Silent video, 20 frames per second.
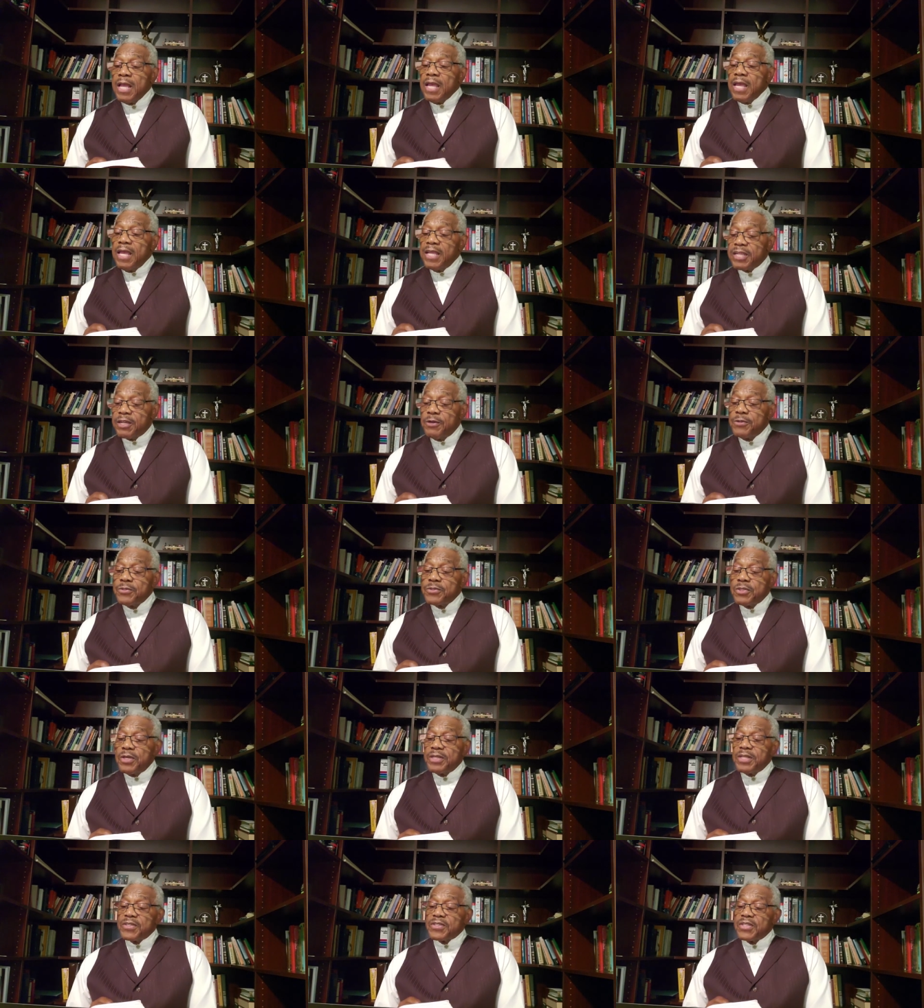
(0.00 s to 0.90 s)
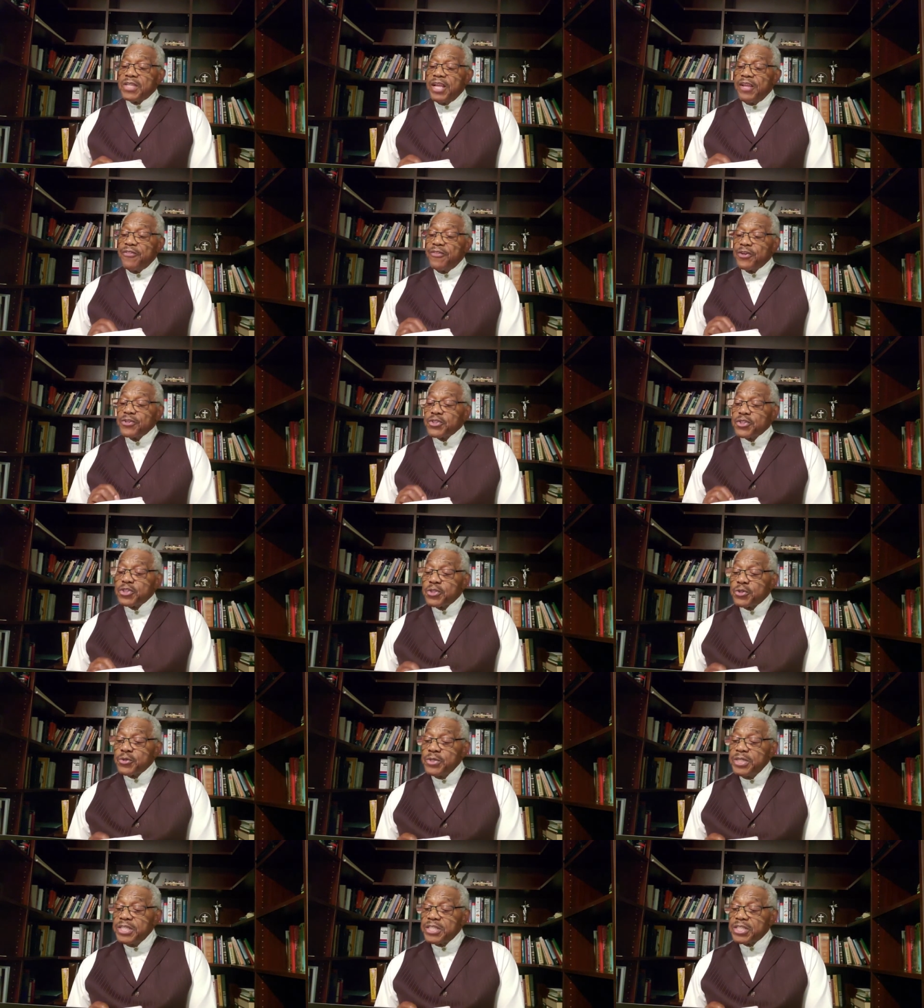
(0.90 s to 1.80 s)
it goes on to say, the
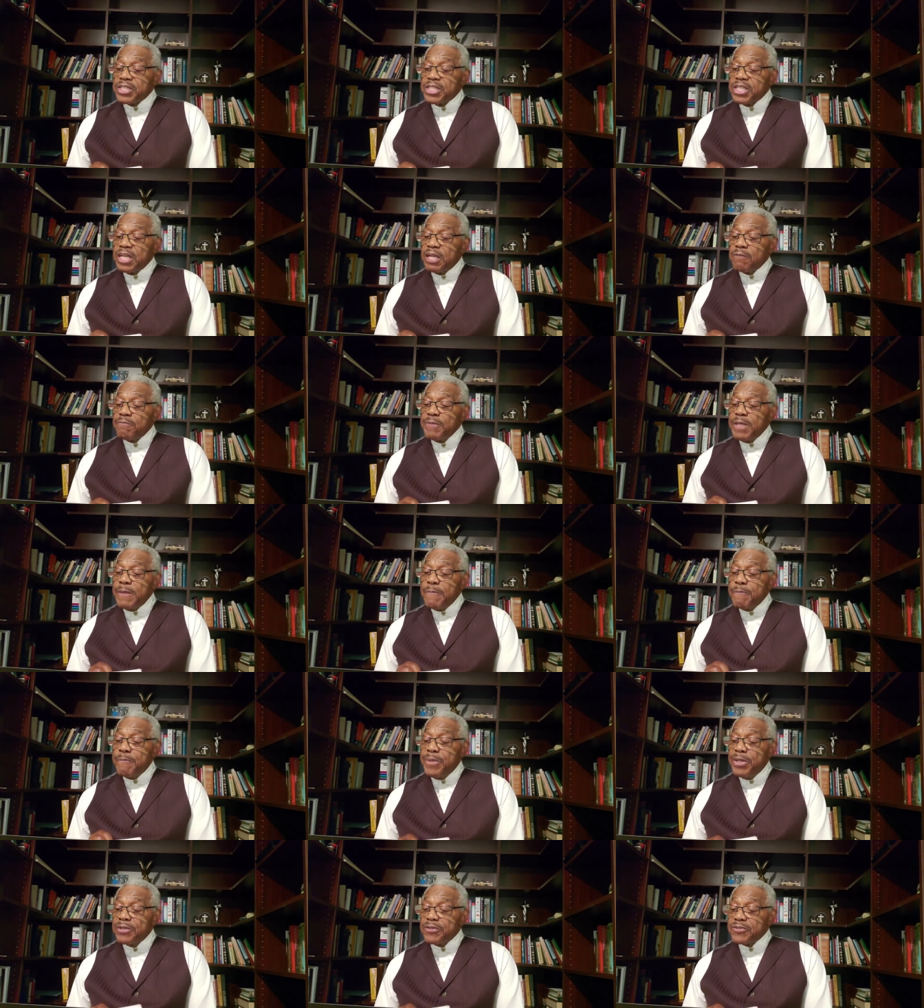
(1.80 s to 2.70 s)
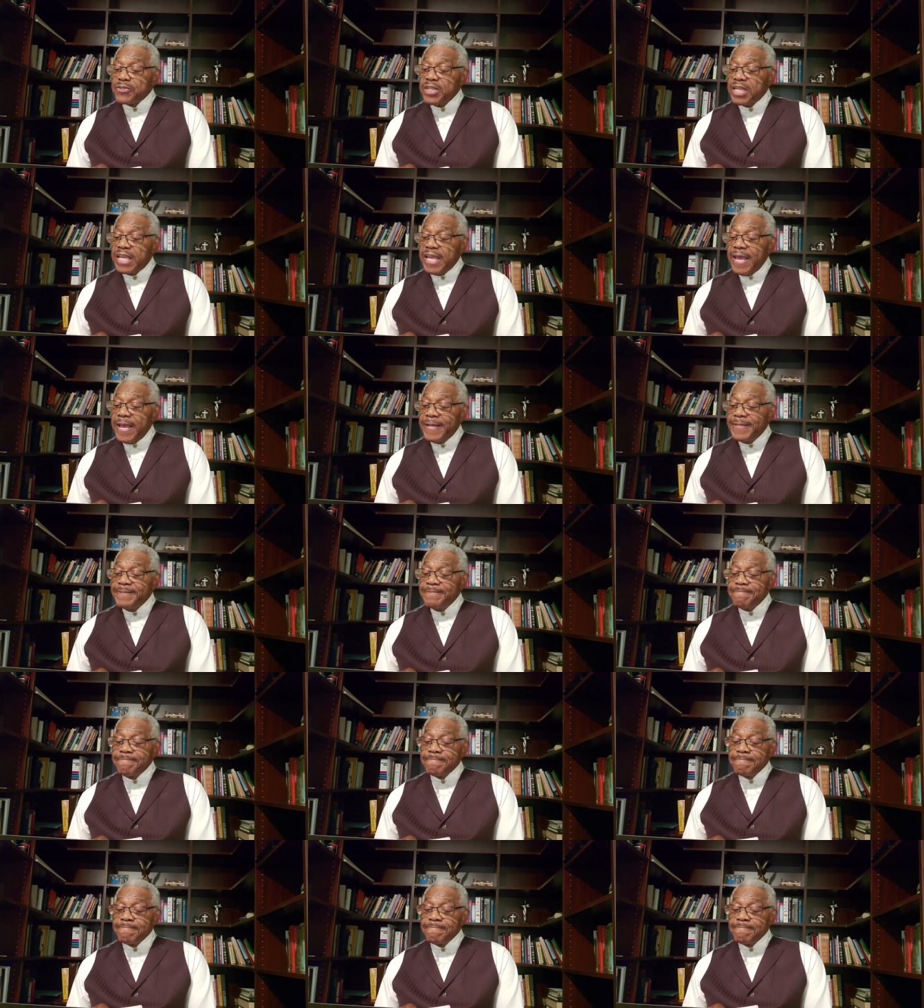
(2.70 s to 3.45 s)
streets shall be built again,